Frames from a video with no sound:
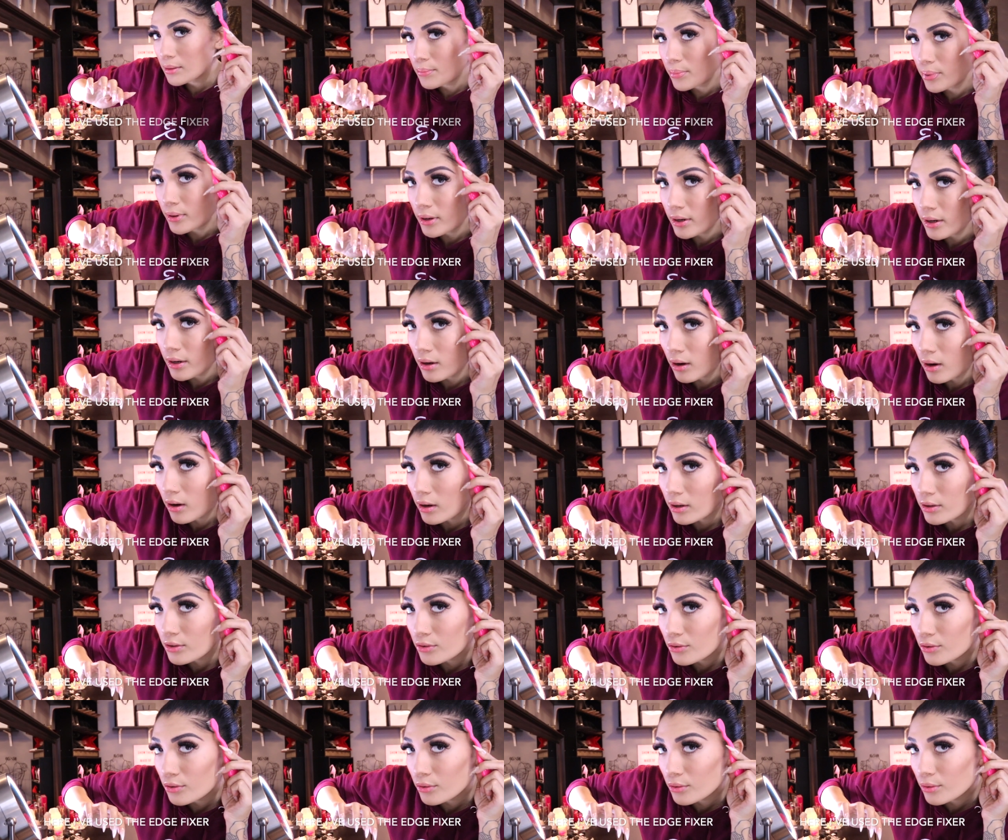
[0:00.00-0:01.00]
put it
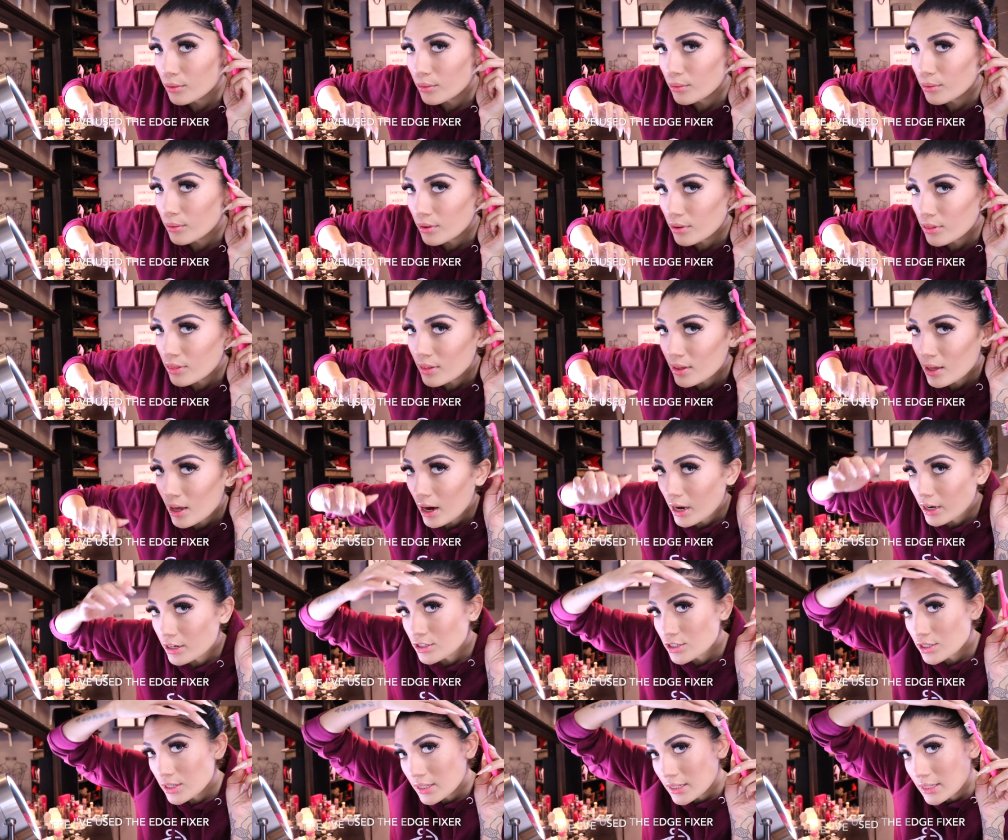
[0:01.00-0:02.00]
onto the
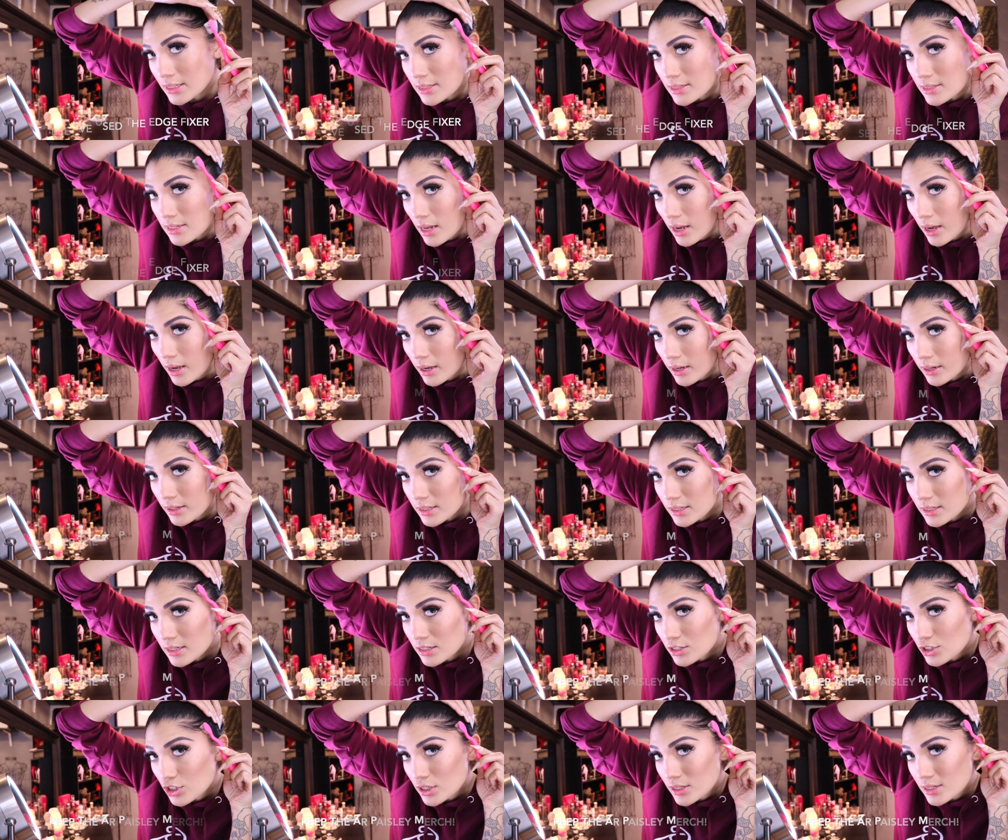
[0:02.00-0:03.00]
edges and
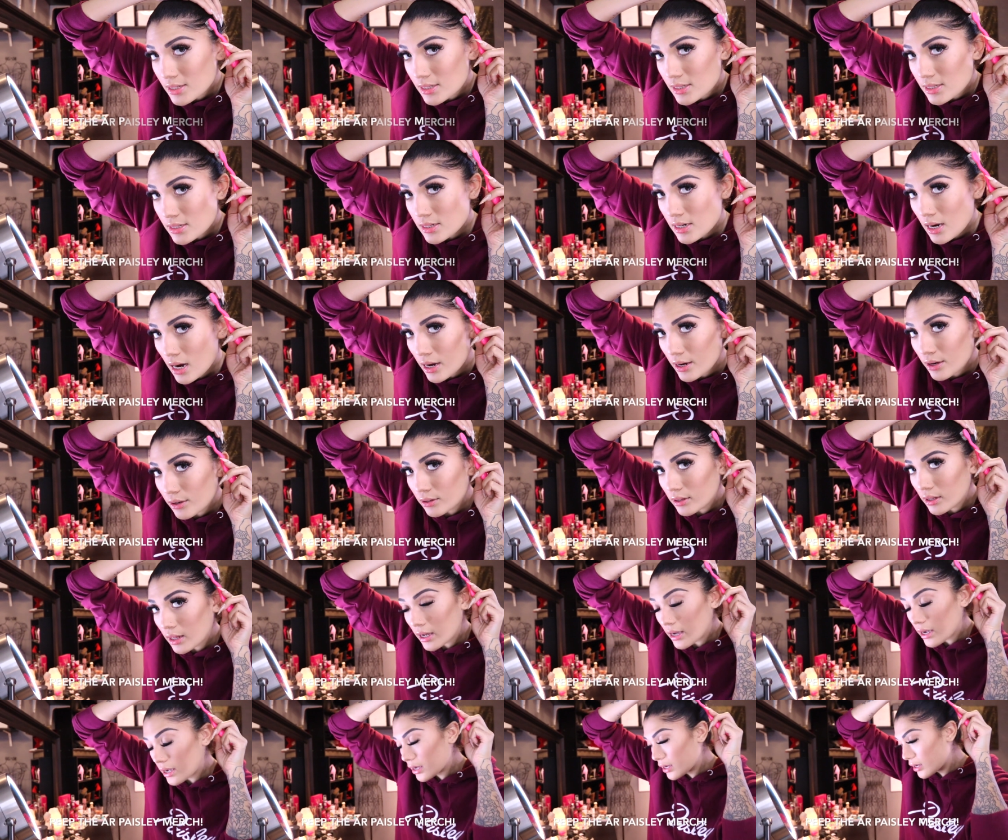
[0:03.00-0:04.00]
just style
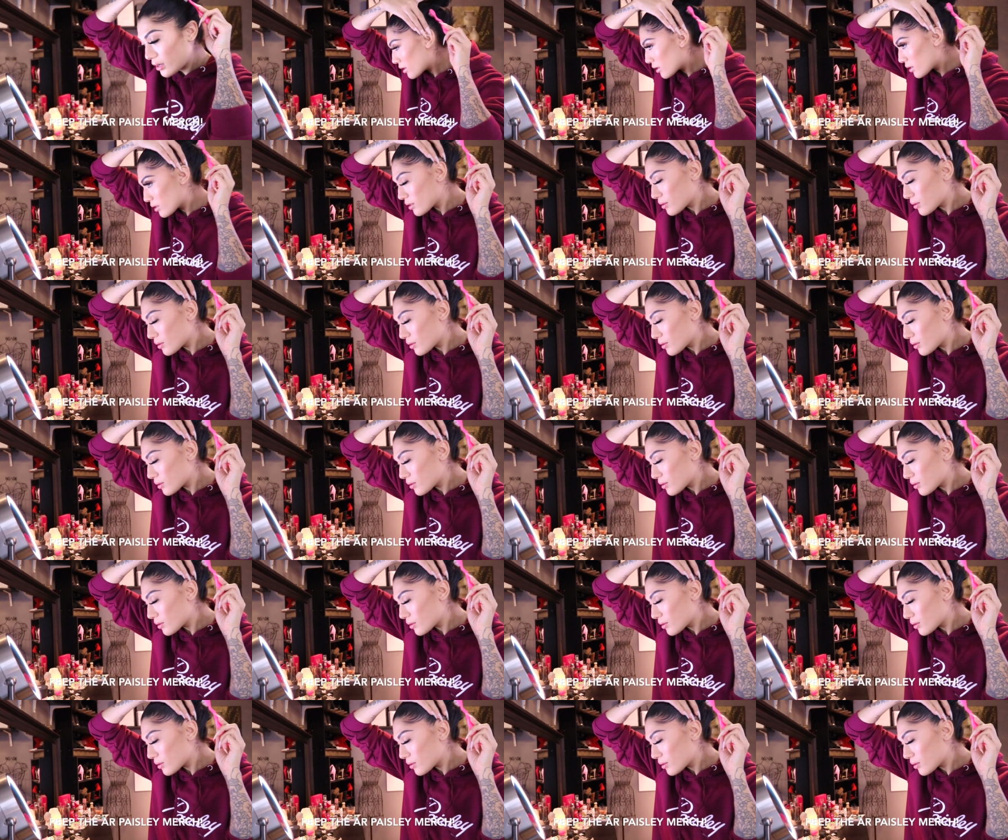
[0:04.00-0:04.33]
it.